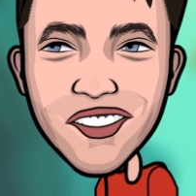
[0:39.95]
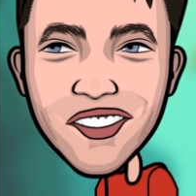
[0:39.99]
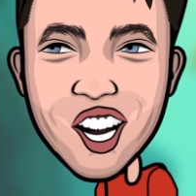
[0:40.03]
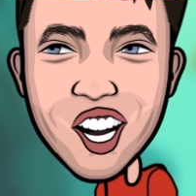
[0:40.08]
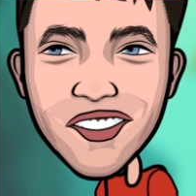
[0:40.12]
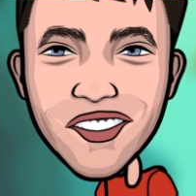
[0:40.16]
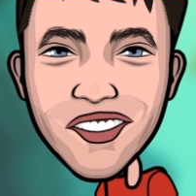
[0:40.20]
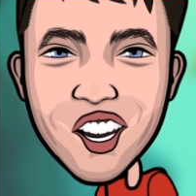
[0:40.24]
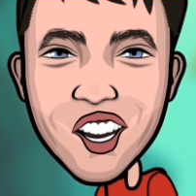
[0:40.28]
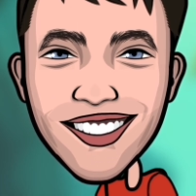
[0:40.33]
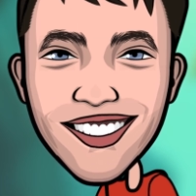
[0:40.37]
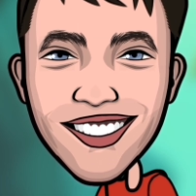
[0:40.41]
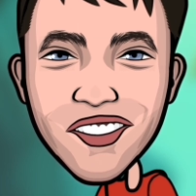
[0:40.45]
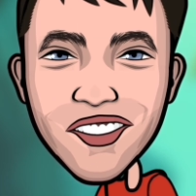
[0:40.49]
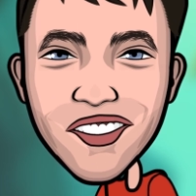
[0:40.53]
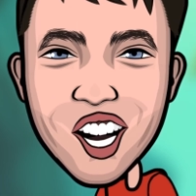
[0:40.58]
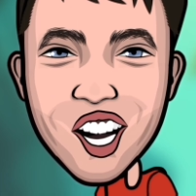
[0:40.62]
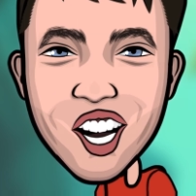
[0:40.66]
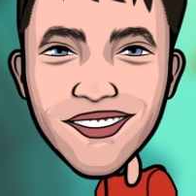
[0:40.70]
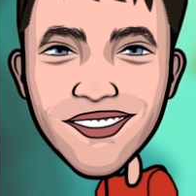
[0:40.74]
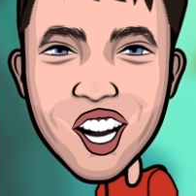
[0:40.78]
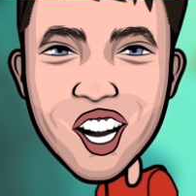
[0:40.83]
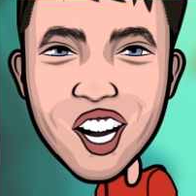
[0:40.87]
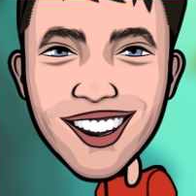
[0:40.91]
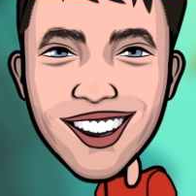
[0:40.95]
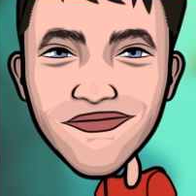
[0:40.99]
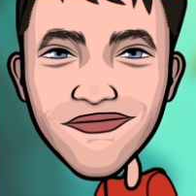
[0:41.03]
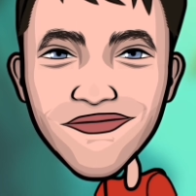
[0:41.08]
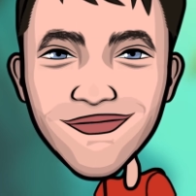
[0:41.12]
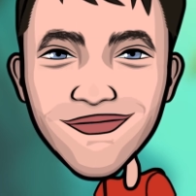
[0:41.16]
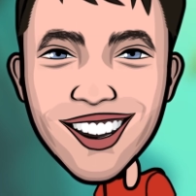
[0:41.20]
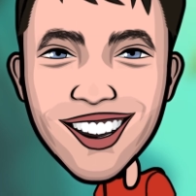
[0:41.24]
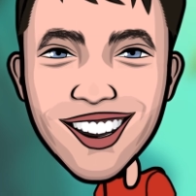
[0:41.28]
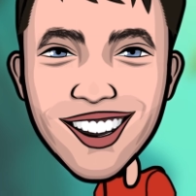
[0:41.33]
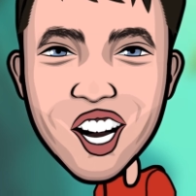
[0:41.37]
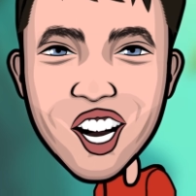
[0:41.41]
of creation found in
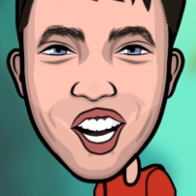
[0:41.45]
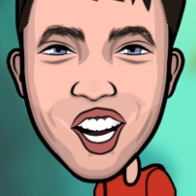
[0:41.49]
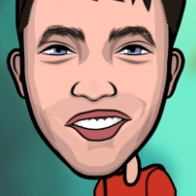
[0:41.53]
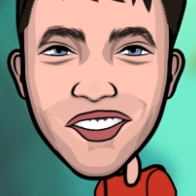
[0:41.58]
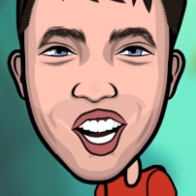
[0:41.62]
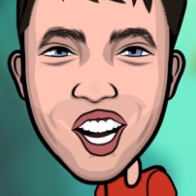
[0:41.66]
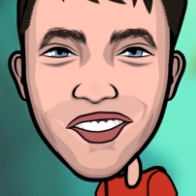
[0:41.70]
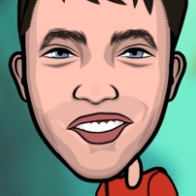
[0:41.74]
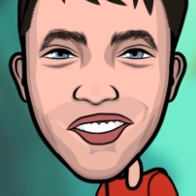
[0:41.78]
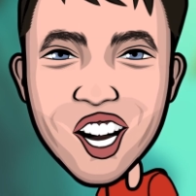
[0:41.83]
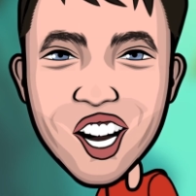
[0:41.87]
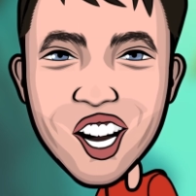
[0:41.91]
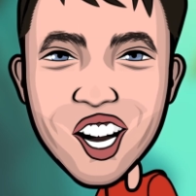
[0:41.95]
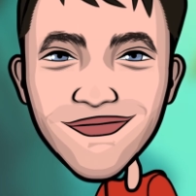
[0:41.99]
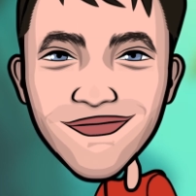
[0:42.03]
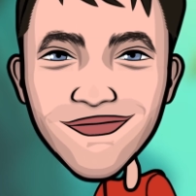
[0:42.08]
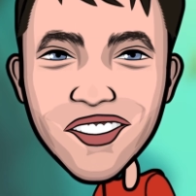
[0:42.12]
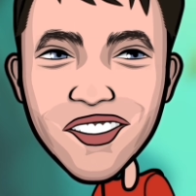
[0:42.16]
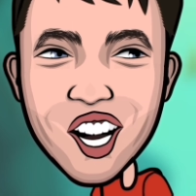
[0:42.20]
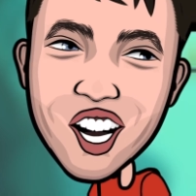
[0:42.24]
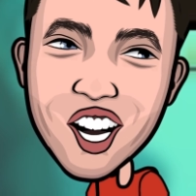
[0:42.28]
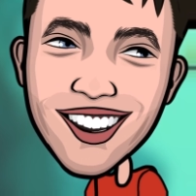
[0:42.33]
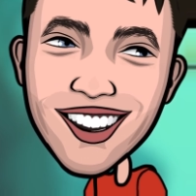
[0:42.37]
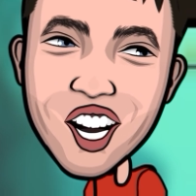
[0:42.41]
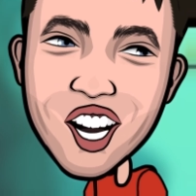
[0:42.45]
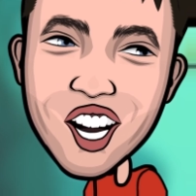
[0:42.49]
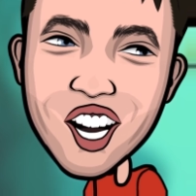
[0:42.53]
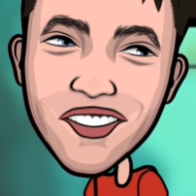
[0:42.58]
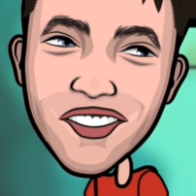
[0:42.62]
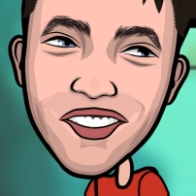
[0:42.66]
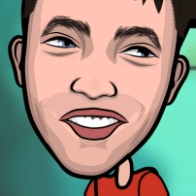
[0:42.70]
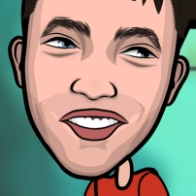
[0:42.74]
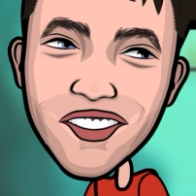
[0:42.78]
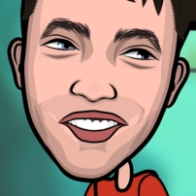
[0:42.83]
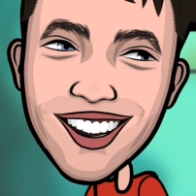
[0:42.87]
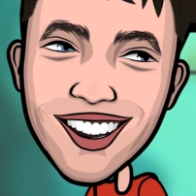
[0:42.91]
both Genesis 1 and
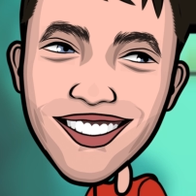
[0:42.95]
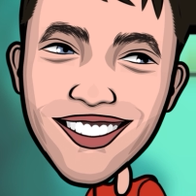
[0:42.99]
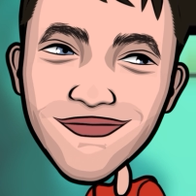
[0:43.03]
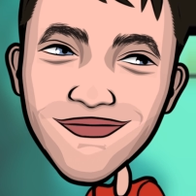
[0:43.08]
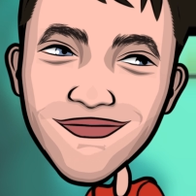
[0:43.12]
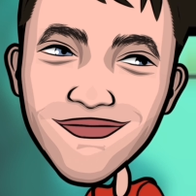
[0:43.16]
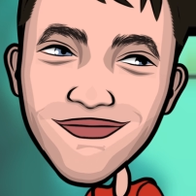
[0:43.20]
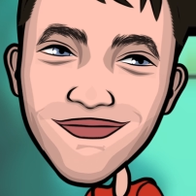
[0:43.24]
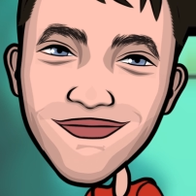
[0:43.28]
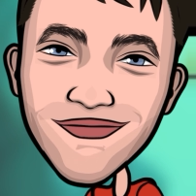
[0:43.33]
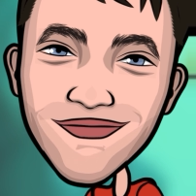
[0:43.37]
Genesis 2.